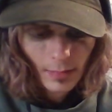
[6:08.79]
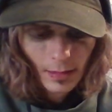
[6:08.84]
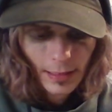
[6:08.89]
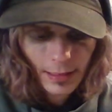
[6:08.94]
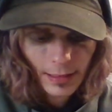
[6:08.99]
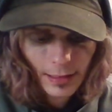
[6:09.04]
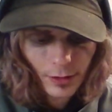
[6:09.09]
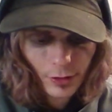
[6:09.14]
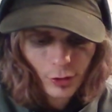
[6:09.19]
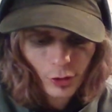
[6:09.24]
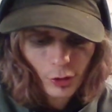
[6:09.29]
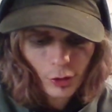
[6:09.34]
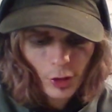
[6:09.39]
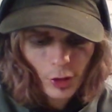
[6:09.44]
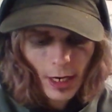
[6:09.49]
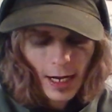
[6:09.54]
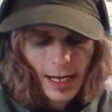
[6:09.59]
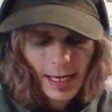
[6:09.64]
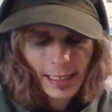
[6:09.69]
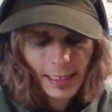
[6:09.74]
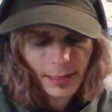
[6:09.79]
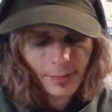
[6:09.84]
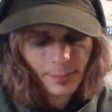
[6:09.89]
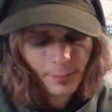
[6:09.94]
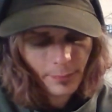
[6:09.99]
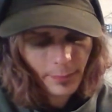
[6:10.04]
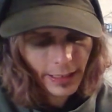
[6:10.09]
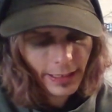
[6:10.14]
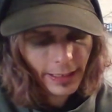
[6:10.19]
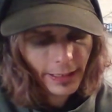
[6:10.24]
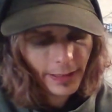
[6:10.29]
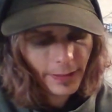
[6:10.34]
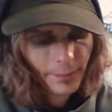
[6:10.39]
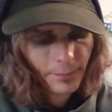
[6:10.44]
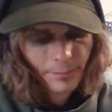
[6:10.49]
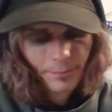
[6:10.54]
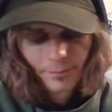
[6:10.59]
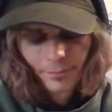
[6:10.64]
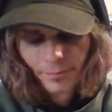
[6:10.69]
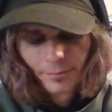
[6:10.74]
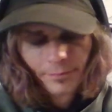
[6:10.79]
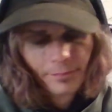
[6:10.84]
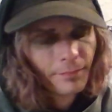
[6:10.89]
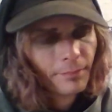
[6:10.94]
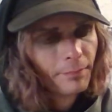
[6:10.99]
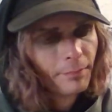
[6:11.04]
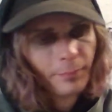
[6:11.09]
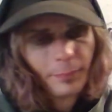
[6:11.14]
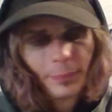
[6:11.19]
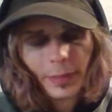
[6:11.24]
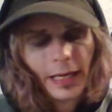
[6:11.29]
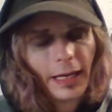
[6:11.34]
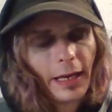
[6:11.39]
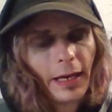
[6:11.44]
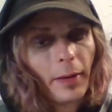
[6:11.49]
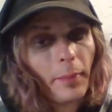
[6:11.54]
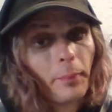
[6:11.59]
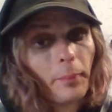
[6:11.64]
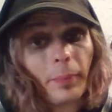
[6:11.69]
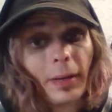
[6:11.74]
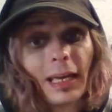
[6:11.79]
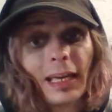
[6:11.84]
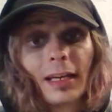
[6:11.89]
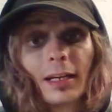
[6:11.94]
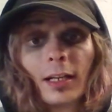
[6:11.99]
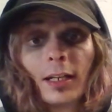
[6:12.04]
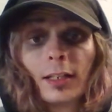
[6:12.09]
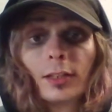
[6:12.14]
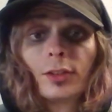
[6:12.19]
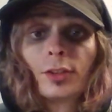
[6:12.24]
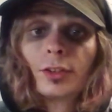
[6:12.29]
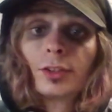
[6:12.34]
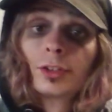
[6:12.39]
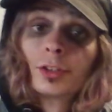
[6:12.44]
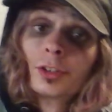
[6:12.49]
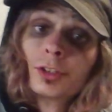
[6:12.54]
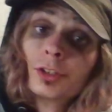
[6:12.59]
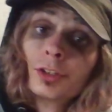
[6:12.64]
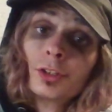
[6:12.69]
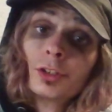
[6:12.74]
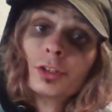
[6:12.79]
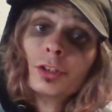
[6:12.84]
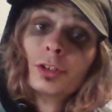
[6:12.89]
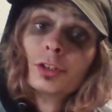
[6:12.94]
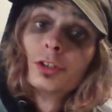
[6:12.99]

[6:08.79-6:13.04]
He's trying, but it hurts